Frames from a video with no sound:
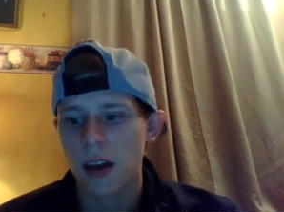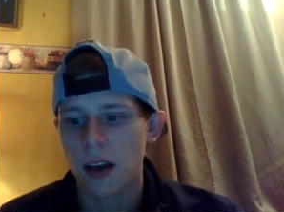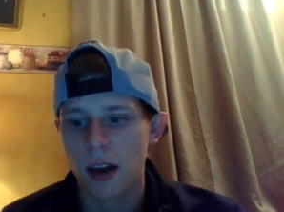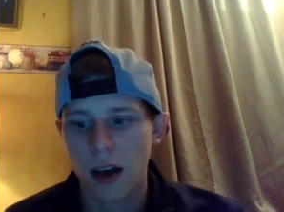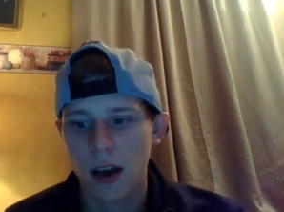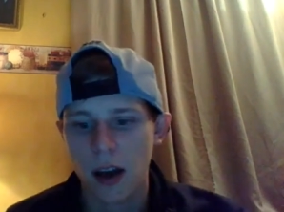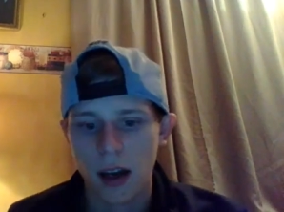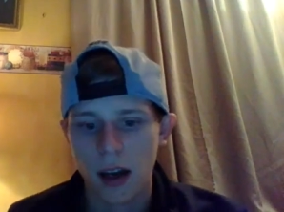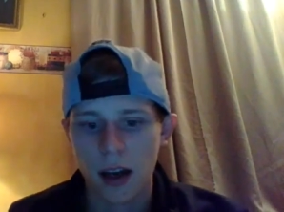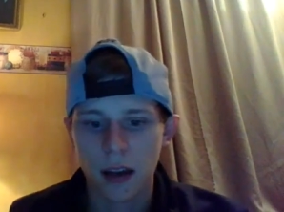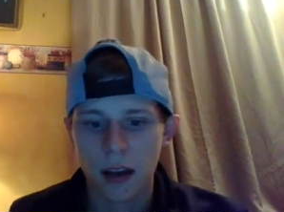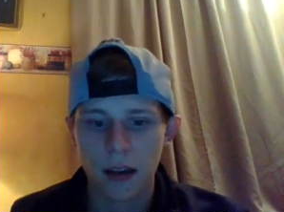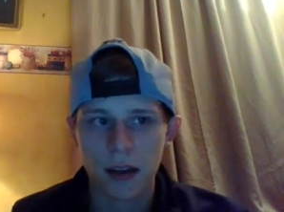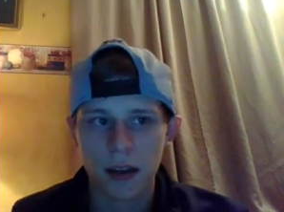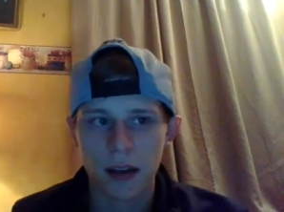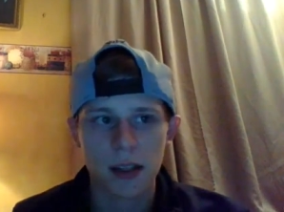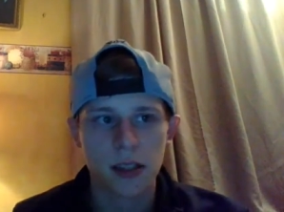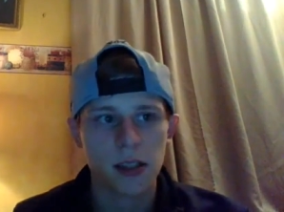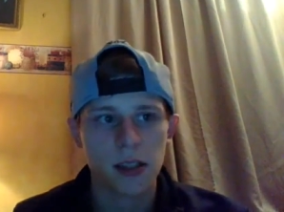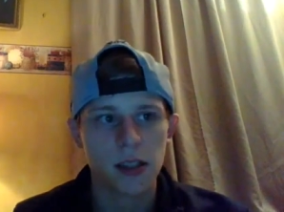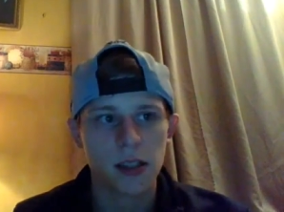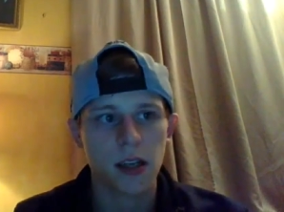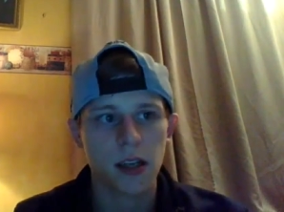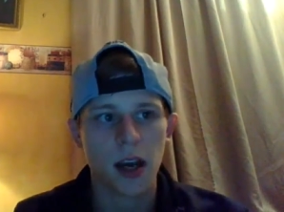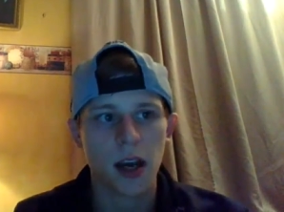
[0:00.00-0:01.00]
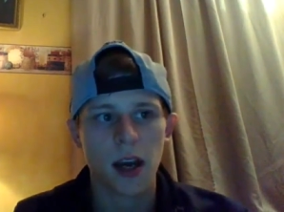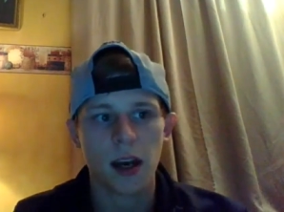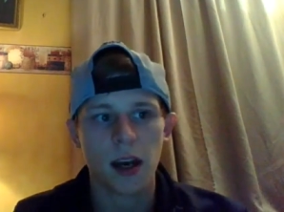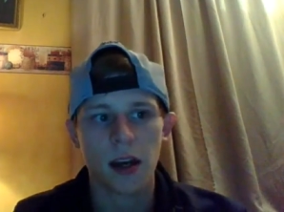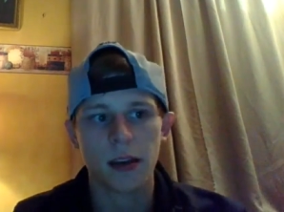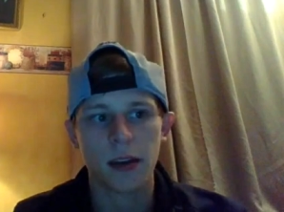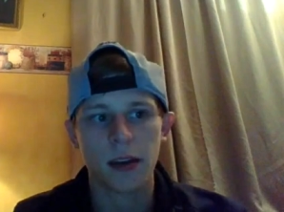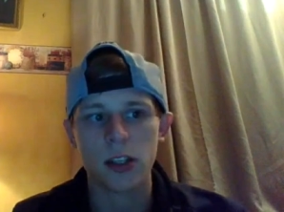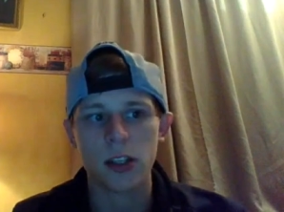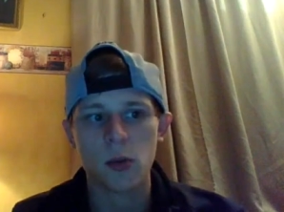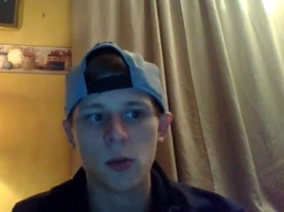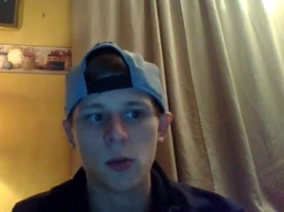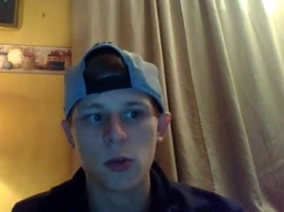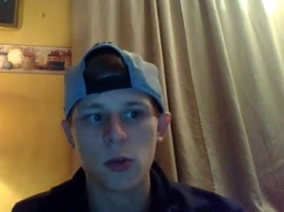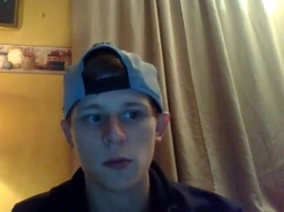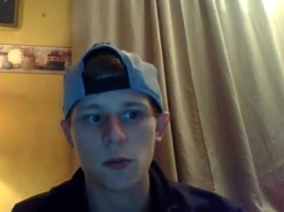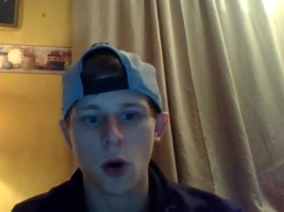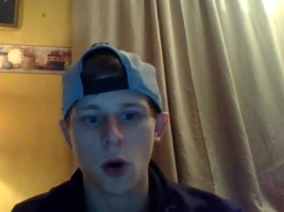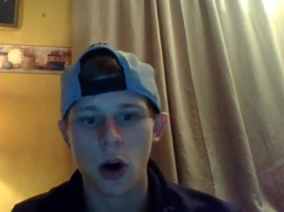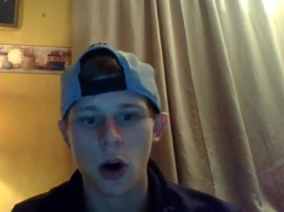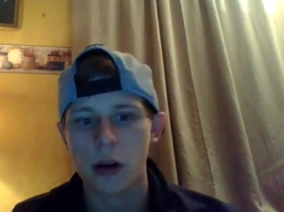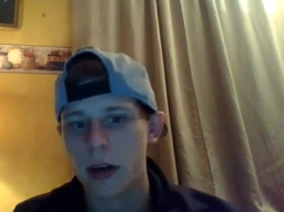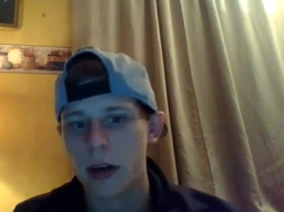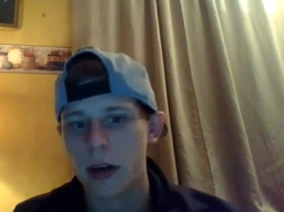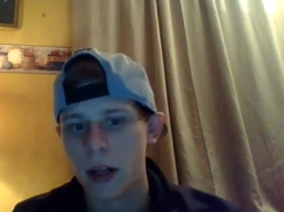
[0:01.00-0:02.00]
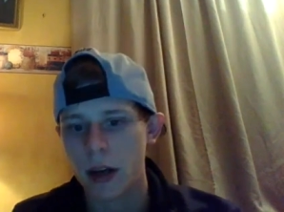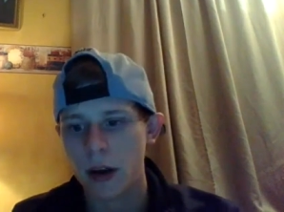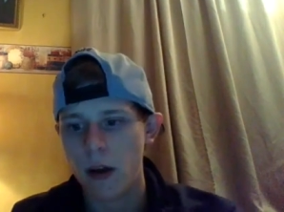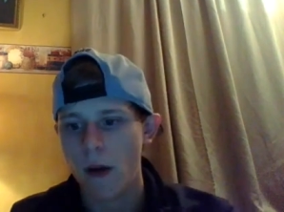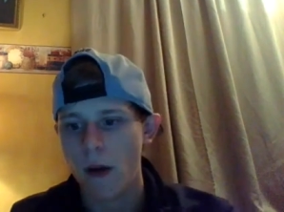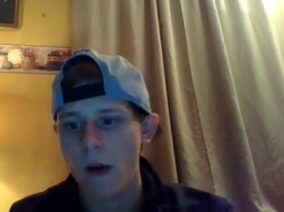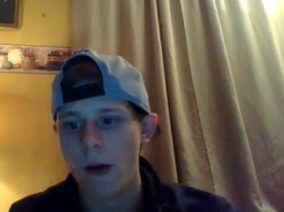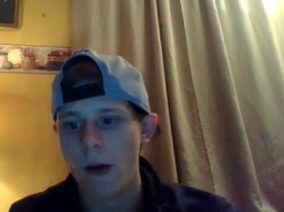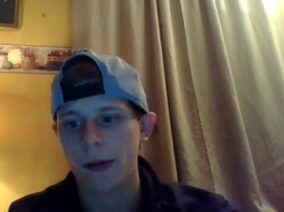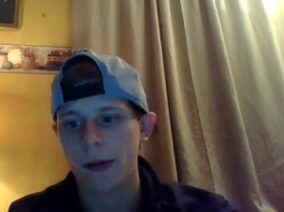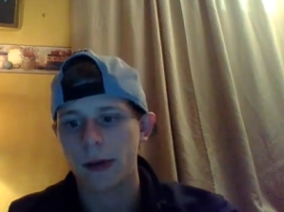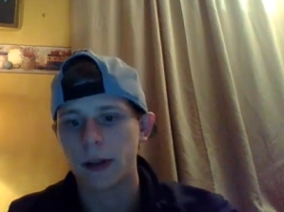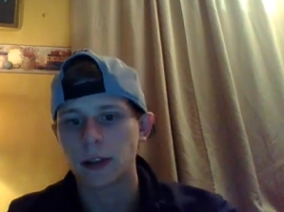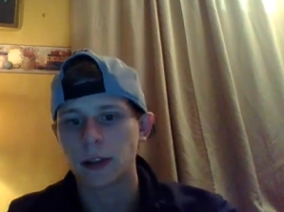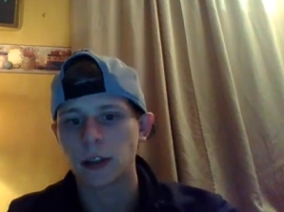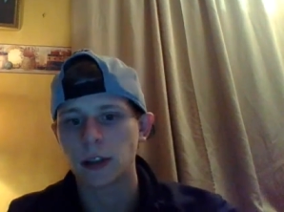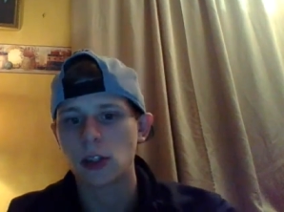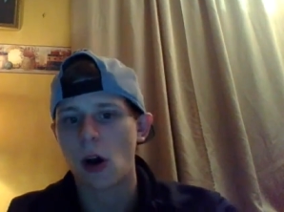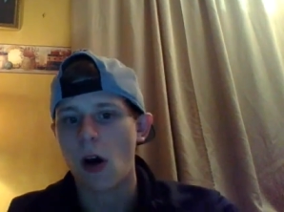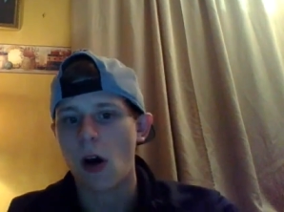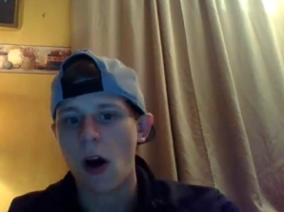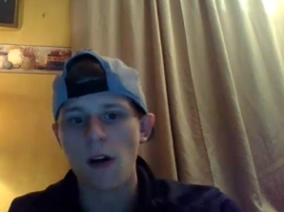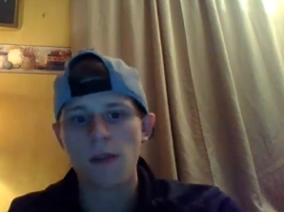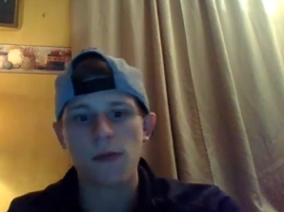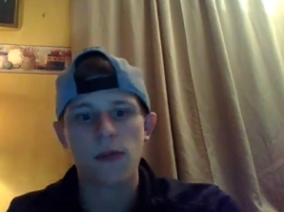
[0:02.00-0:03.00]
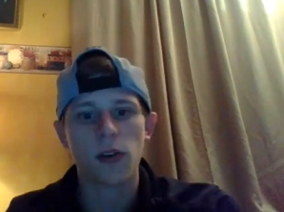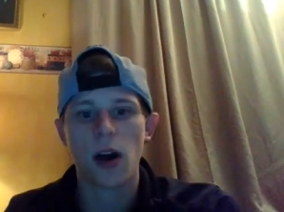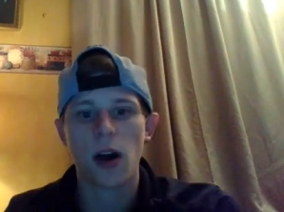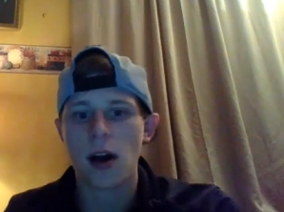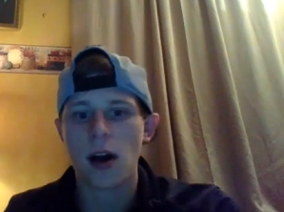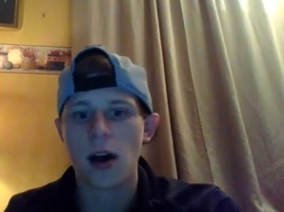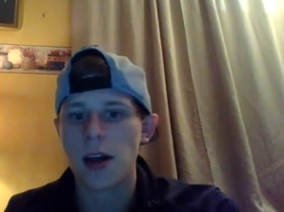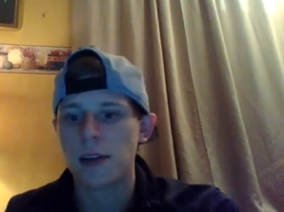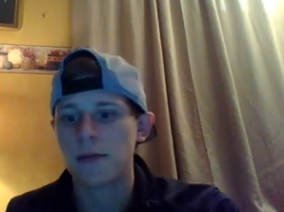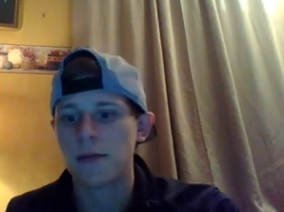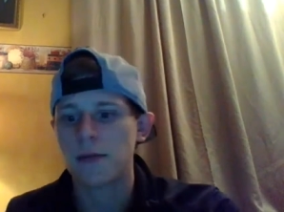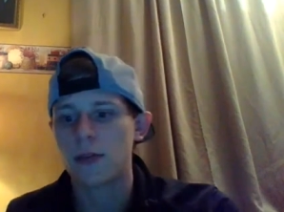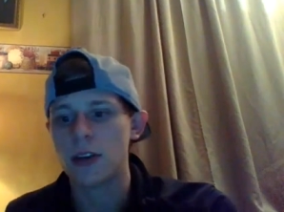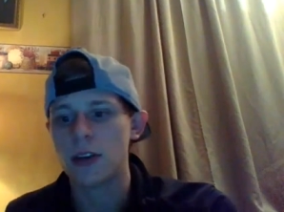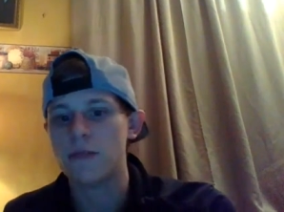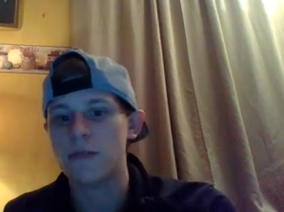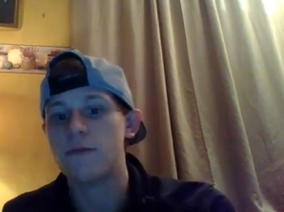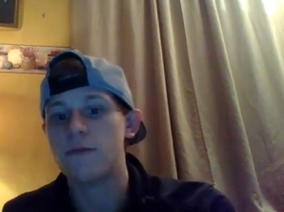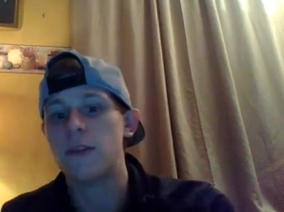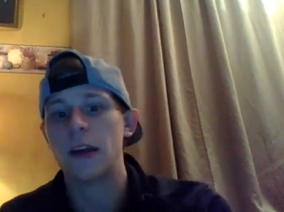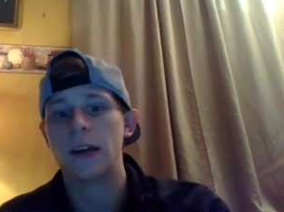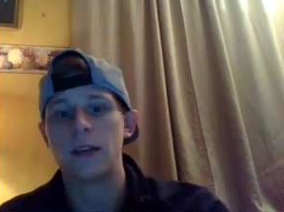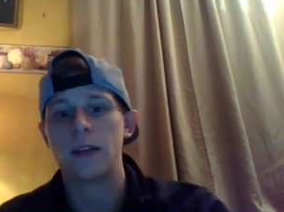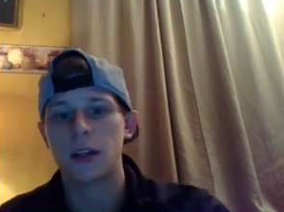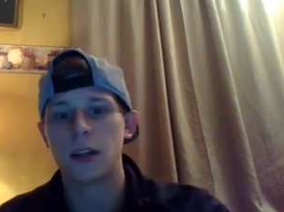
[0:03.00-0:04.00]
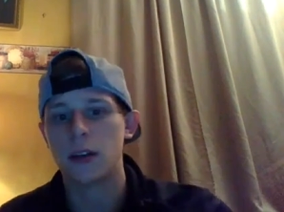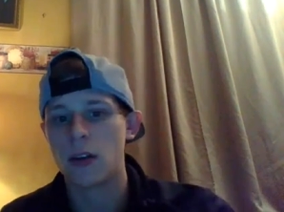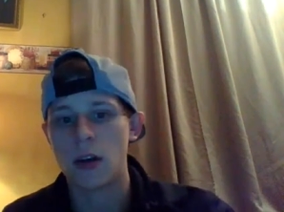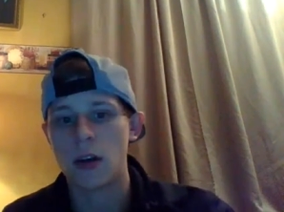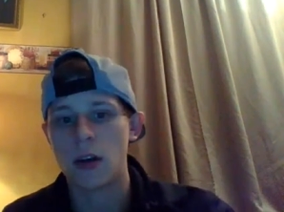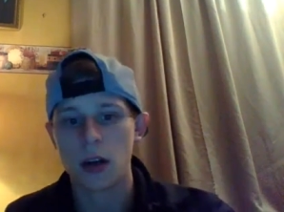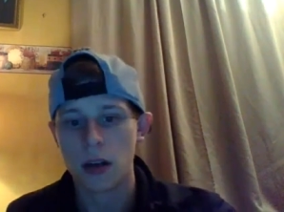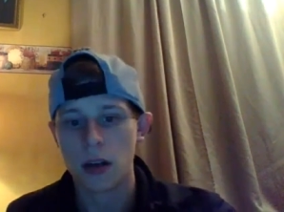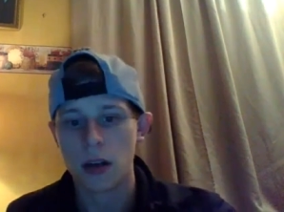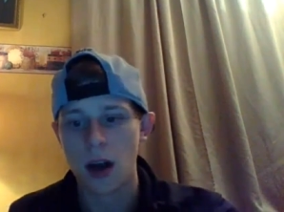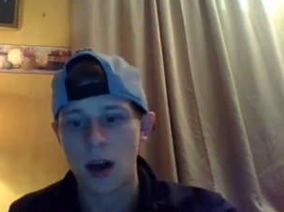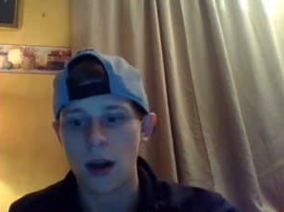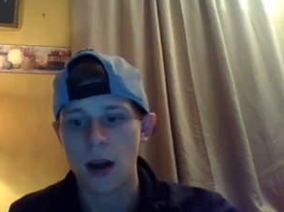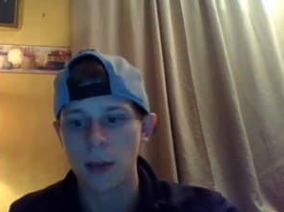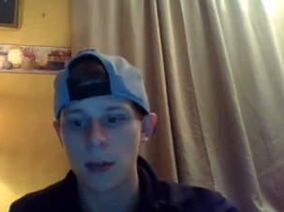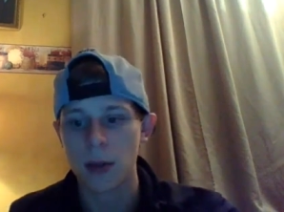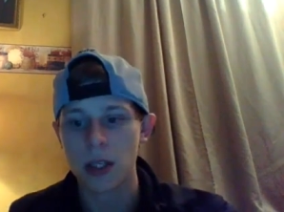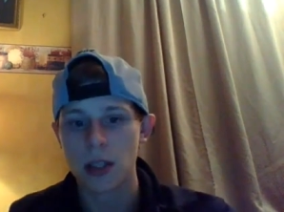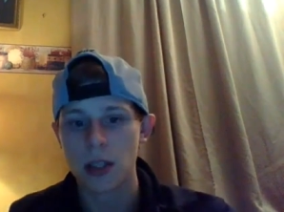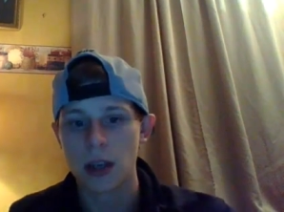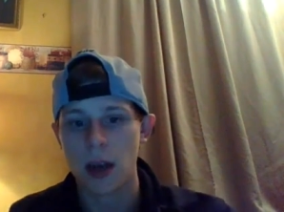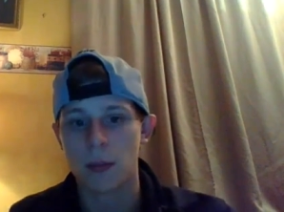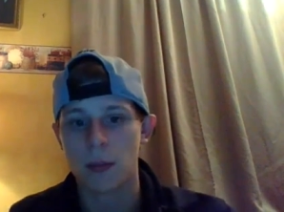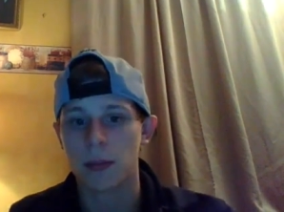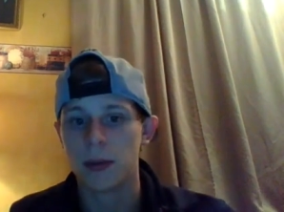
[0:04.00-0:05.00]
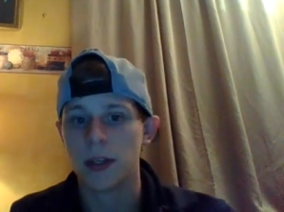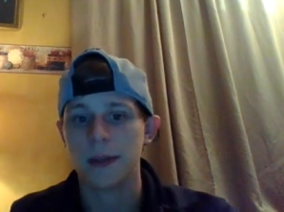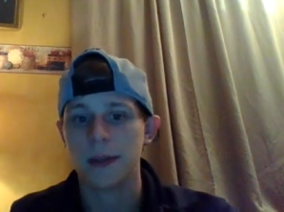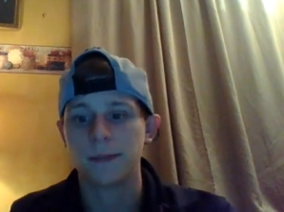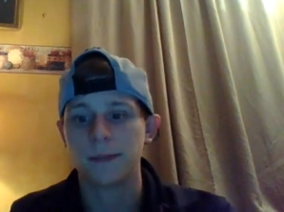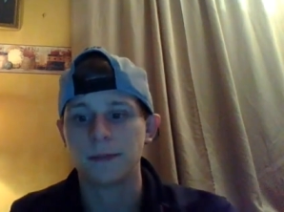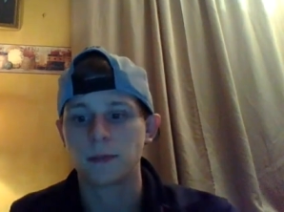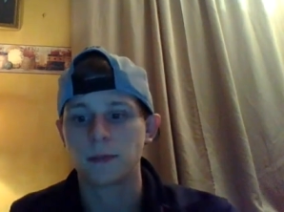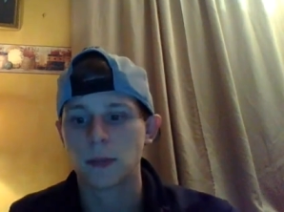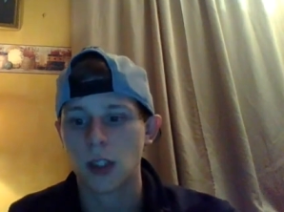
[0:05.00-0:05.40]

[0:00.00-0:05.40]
this was marketed offline for a very long time, this company.